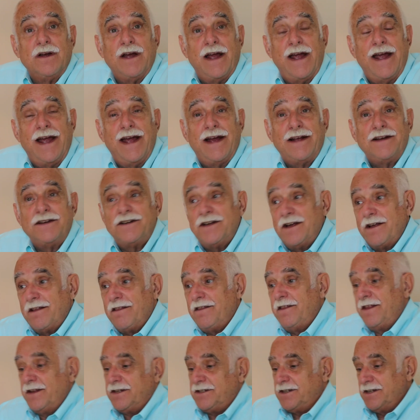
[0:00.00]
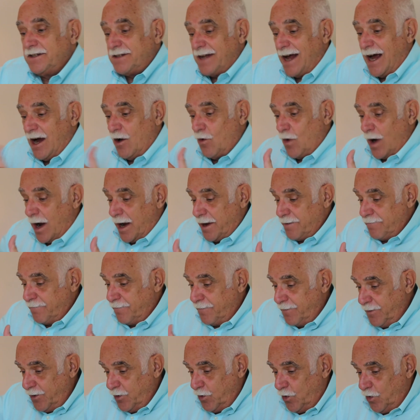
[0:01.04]
And this is how I
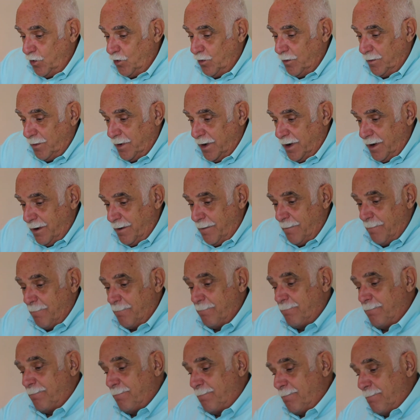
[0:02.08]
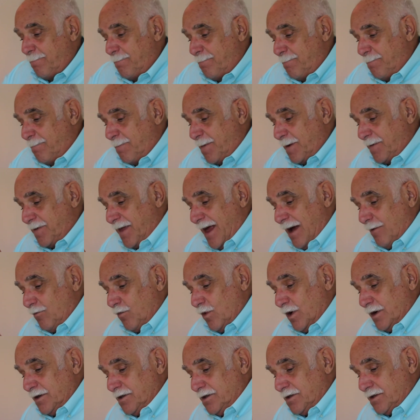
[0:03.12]
view. But that
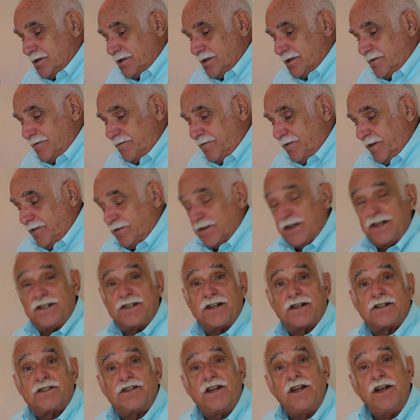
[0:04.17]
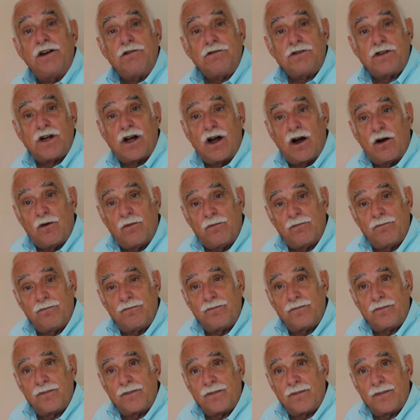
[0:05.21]
was 50, 60 years ago.
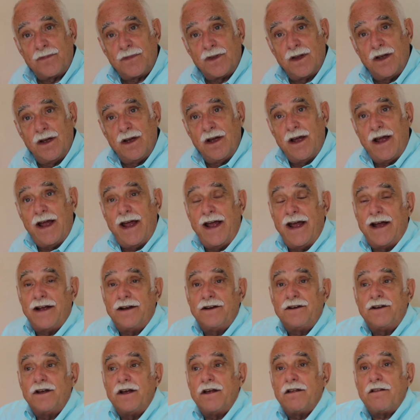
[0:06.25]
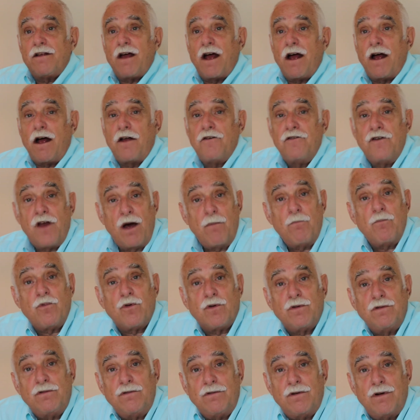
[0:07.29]
And
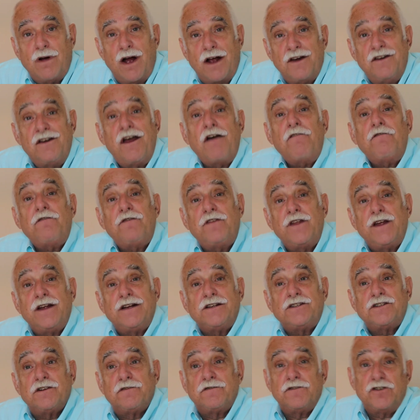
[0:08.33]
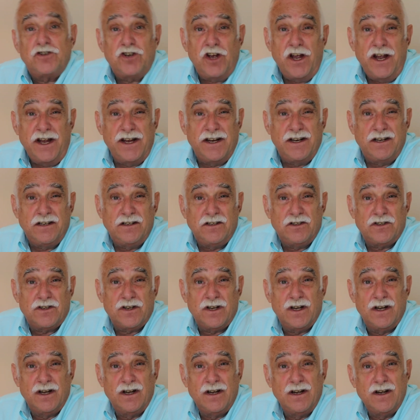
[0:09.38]
enough things have changed,
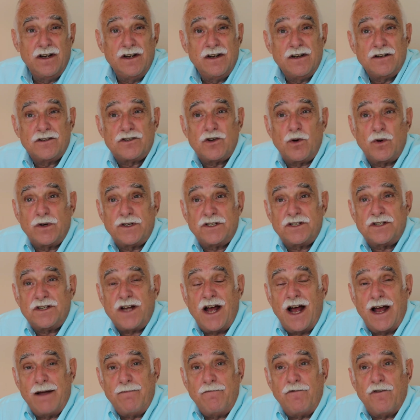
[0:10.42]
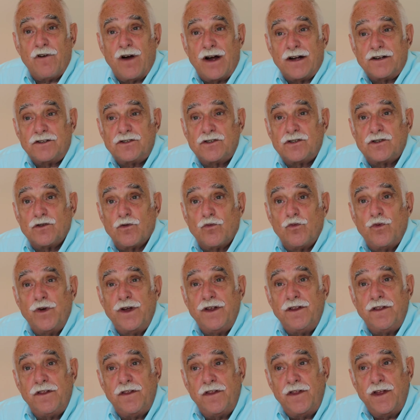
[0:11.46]
so it's time for us to
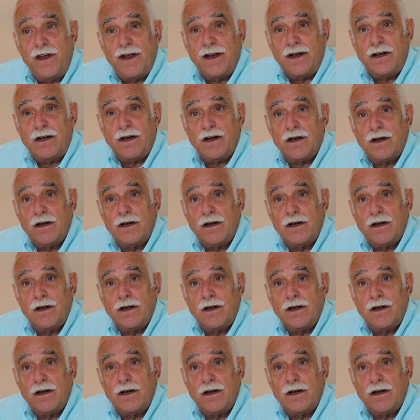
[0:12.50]
rethink